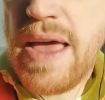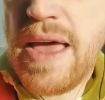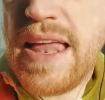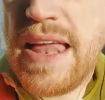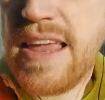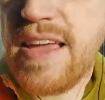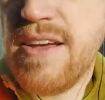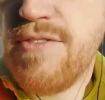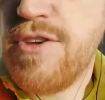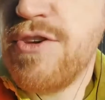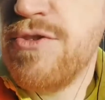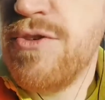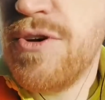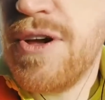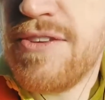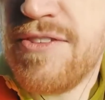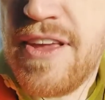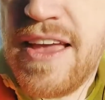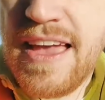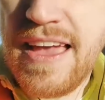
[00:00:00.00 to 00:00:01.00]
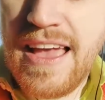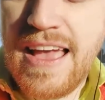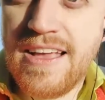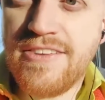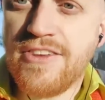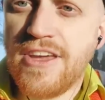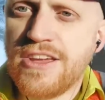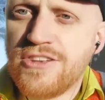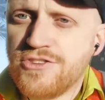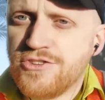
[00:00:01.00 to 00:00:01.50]
any of you as I
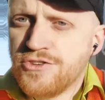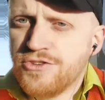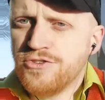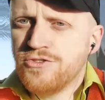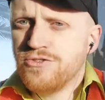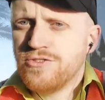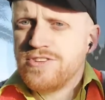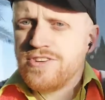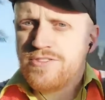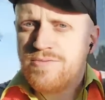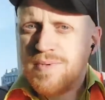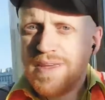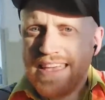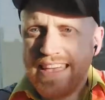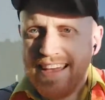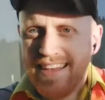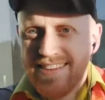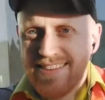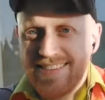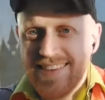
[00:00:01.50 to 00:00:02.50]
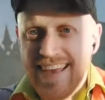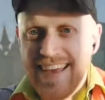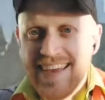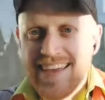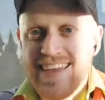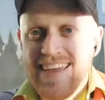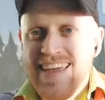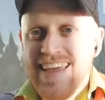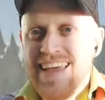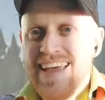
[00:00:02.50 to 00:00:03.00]
as I do, just because uh,